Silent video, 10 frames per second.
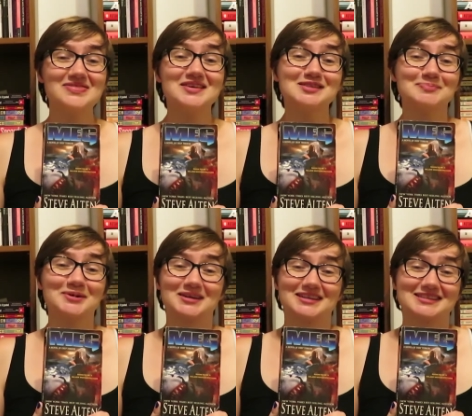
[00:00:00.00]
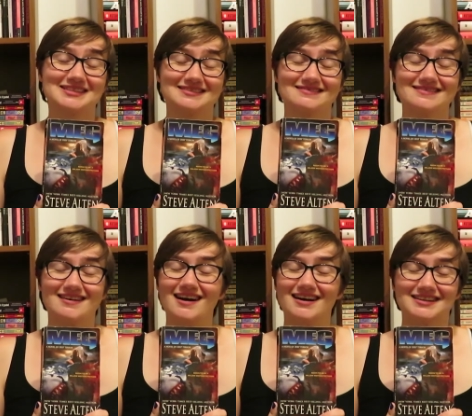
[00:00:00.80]
this book is
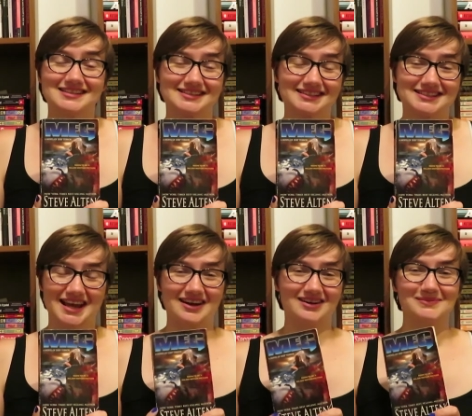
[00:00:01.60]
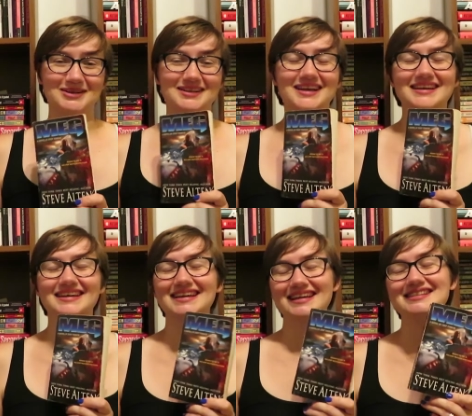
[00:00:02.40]
honestly terrible.
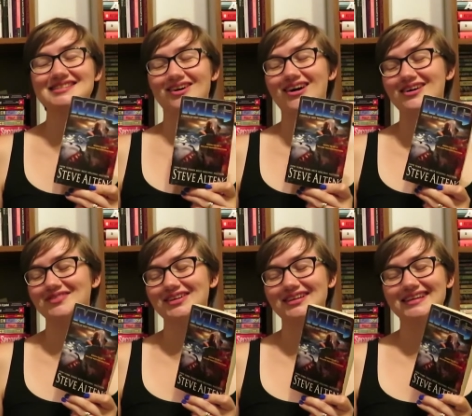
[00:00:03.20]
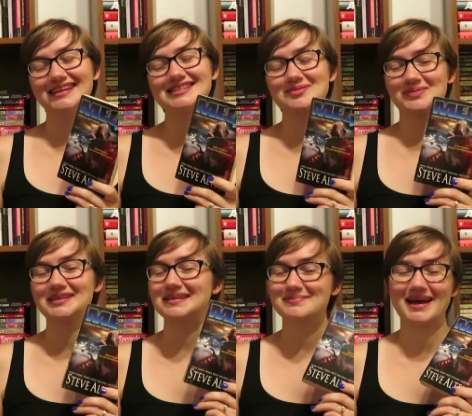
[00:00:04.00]
It's awful. It's
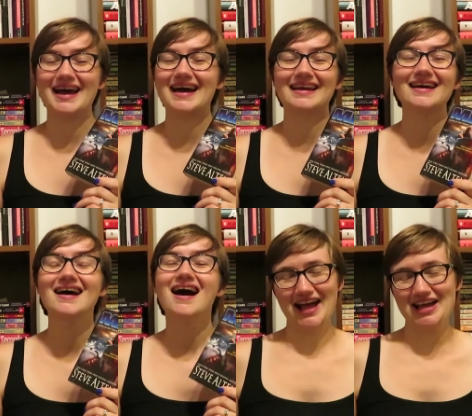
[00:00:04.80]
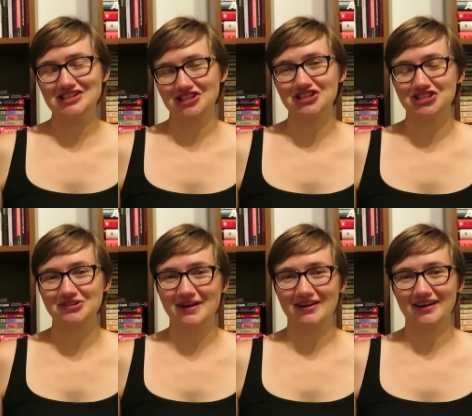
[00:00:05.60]
really bad. I judge
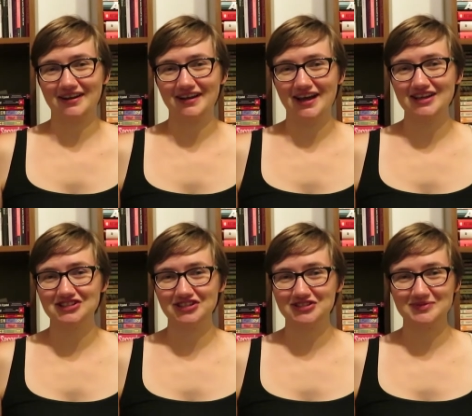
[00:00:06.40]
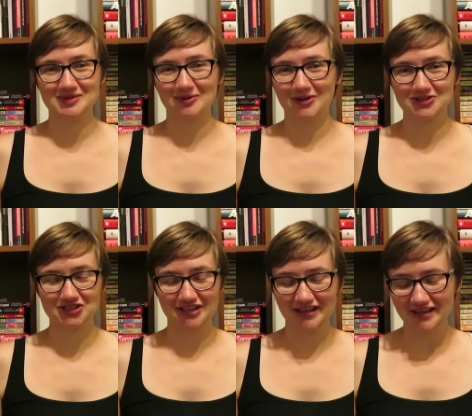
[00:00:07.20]
you, Erica. I judge you so
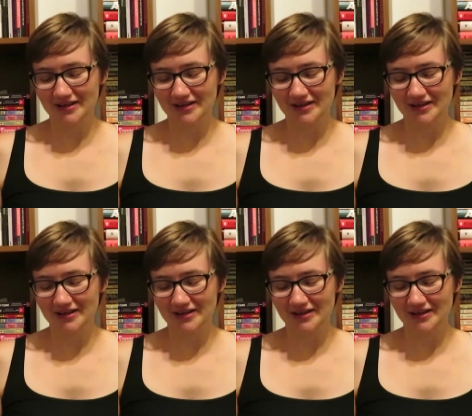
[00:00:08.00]
harshly.